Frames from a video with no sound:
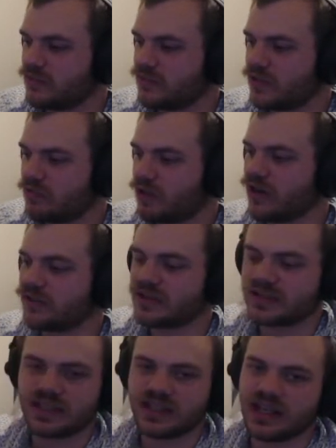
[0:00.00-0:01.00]
we often
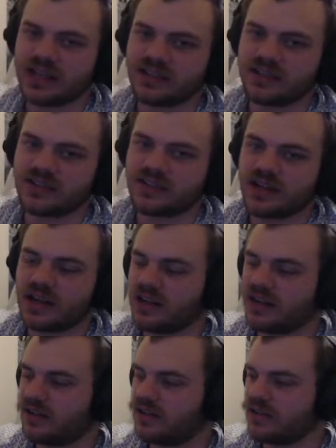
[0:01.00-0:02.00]
see
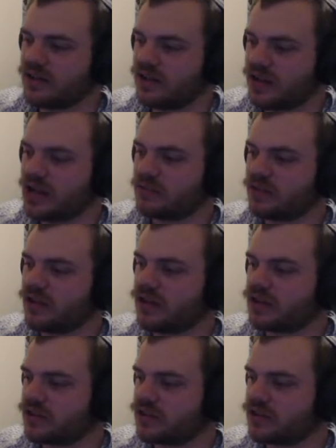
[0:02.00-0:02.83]
at work